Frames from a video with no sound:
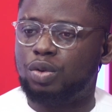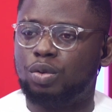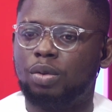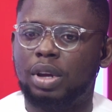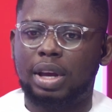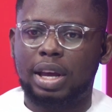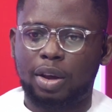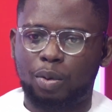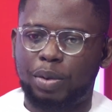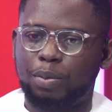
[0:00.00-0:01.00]
to
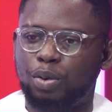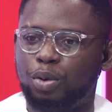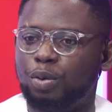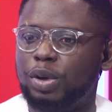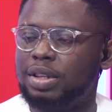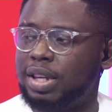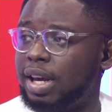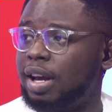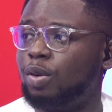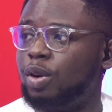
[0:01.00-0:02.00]
help people with
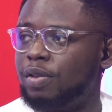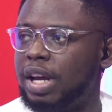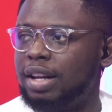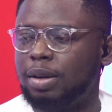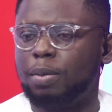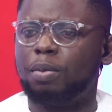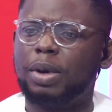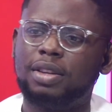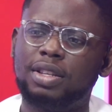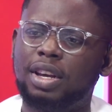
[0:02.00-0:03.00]
care and all of that. And people
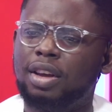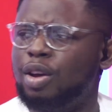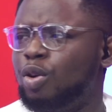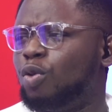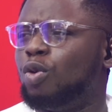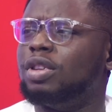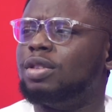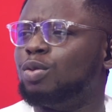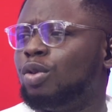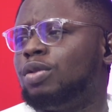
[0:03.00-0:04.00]
might say, what's
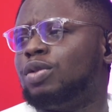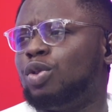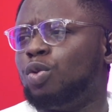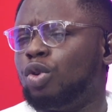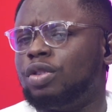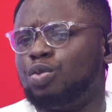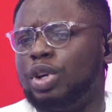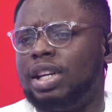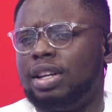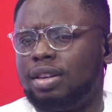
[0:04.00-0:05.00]

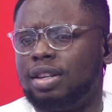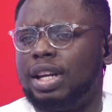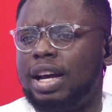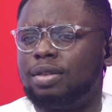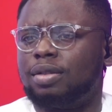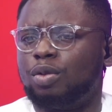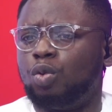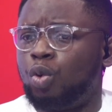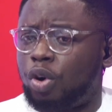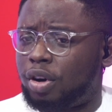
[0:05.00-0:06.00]
really in that
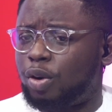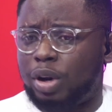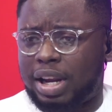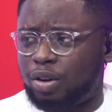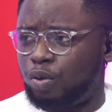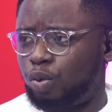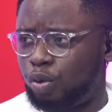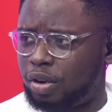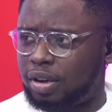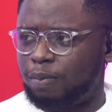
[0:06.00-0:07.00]
work or line of
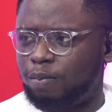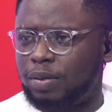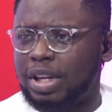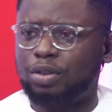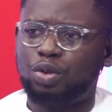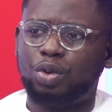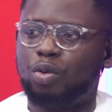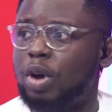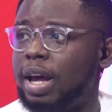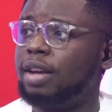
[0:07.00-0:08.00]
work that should
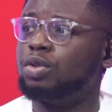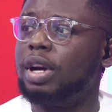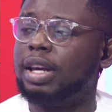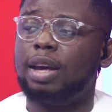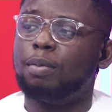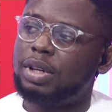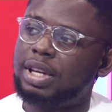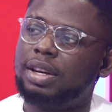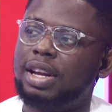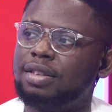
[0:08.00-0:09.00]
require extra care? But
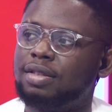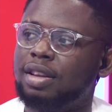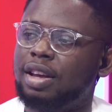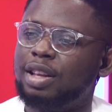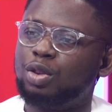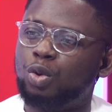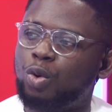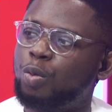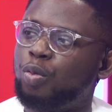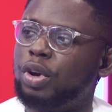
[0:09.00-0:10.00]
then that's the
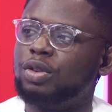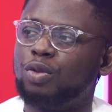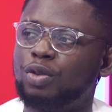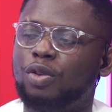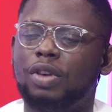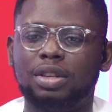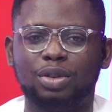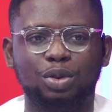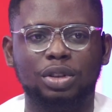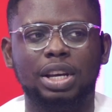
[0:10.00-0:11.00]
whole point of the conversation
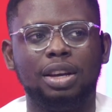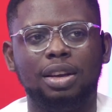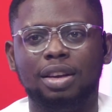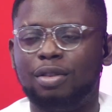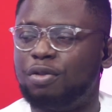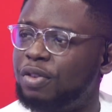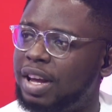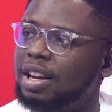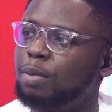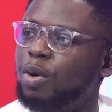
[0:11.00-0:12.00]
today. Fair
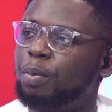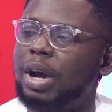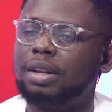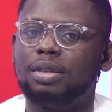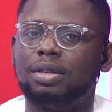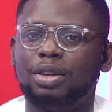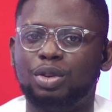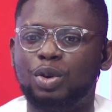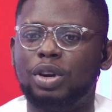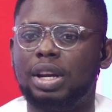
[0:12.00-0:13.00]
labor practices,
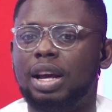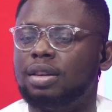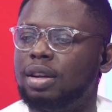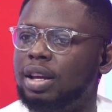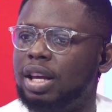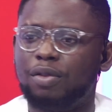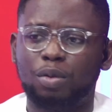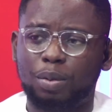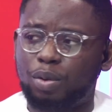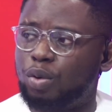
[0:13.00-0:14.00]
ensuring that even
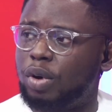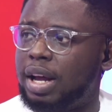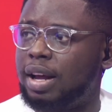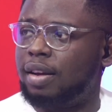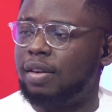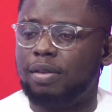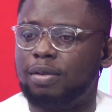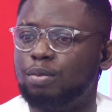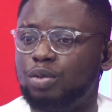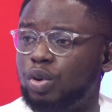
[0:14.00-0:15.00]
people who are
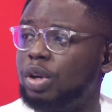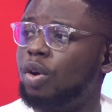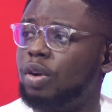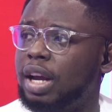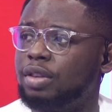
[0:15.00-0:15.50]
doing all kinds